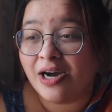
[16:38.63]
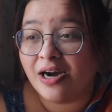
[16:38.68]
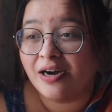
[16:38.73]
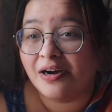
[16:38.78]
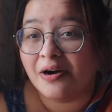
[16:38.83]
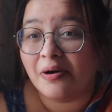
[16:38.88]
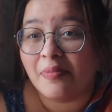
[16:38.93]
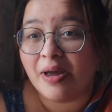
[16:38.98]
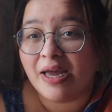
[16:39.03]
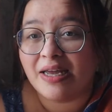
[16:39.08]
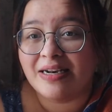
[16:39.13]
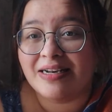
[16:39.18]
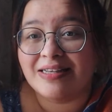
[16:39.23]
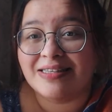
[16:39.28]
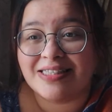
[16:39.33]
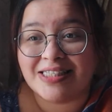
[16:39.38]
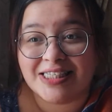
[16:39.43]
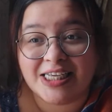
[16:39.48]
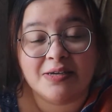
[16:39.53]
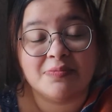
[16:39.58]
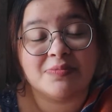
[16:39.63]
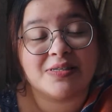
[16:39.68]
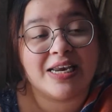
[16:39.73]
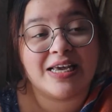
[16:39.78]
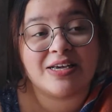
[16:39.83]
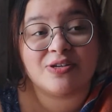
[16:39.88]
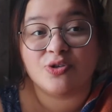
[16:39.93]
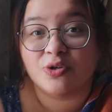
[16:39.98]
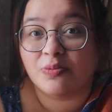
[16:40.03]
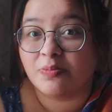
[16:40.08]
and it seems
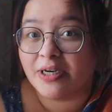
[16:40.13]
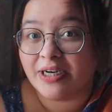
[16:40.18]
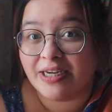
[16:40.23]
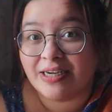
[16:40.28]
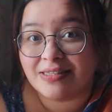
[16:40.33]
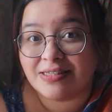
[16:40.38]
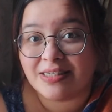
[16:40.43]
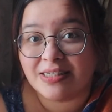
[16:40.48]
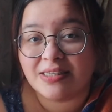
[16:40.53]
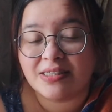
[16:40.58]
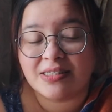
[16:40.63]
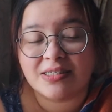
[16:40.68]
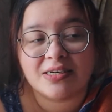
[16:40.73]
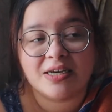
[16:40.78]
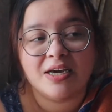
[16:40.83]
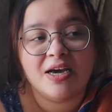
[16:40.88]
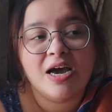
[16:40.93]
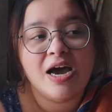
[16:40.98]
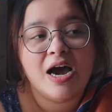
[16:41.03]
like super racist,